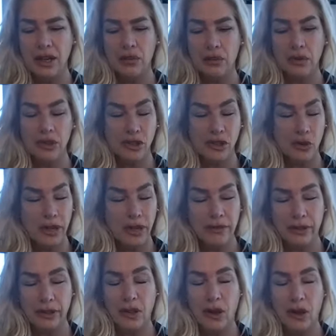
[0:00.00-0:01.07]
were
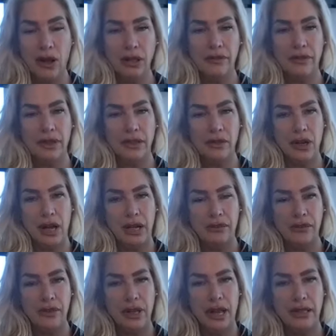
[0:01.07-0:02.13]
joyful, all of it. You kind of
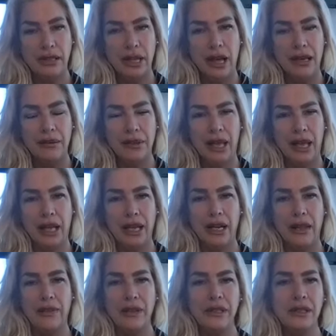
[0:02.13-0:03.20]
do that timeline.
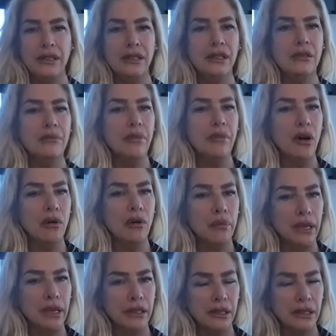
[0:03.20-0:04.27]
And this is the
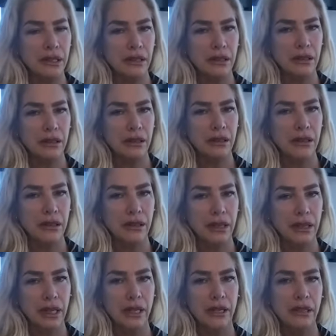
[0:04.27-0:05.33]
moment
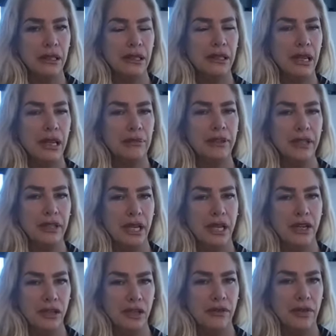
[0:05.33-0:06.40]
in the
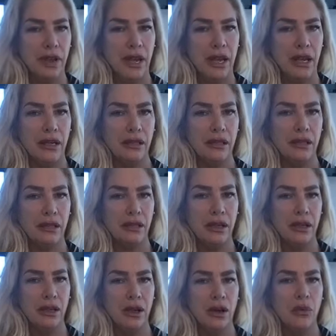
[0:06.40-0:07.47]
stabilization phase
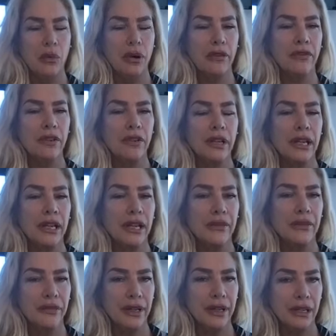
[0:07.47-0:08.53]
where
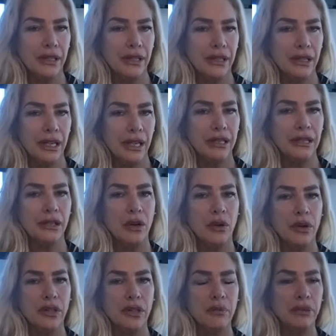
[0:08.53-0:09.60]
forgiveness is
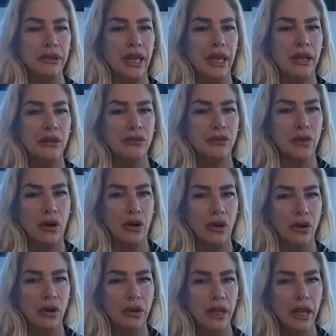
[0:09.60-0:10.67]
going to play a
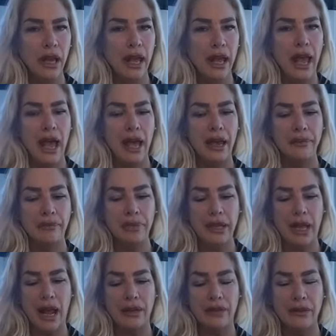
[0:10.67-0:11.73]
role.
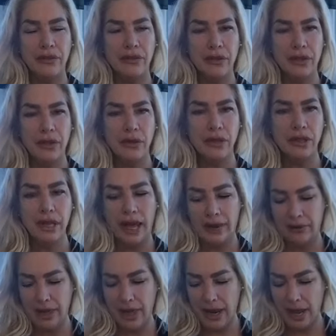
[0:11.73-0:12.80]
And for those
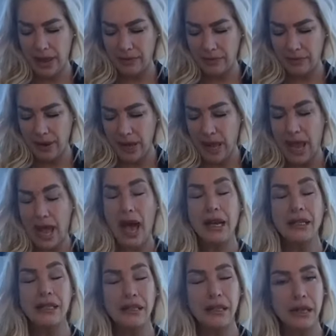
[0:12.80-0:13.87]
that have had
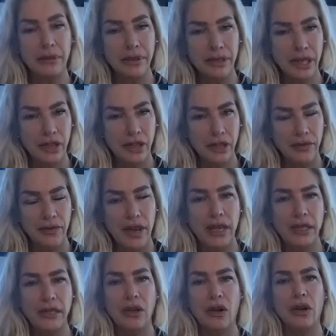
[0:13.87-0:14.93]
a stabilization
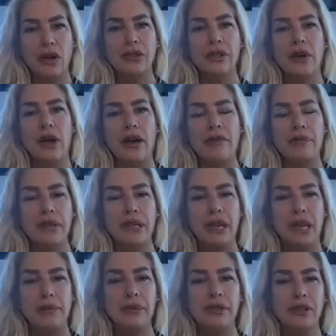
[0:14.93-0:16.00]
phase and also have been
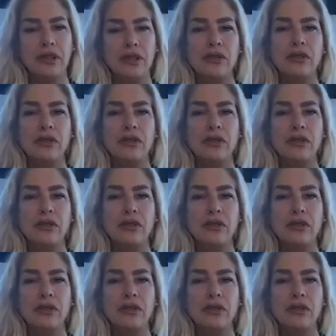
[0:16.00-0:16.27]
able to